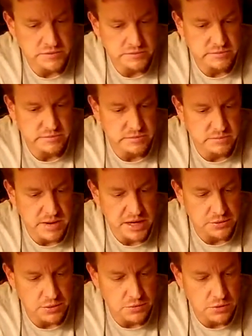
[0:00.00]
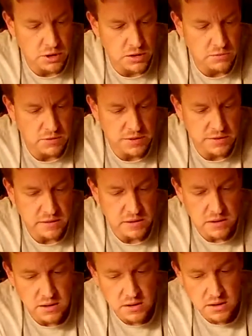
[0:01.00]
some micro work with,
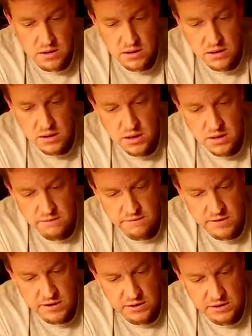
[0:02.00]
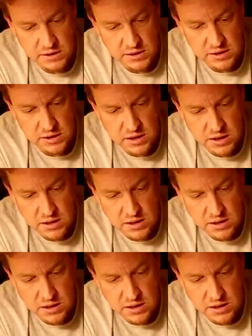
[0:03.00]
and finally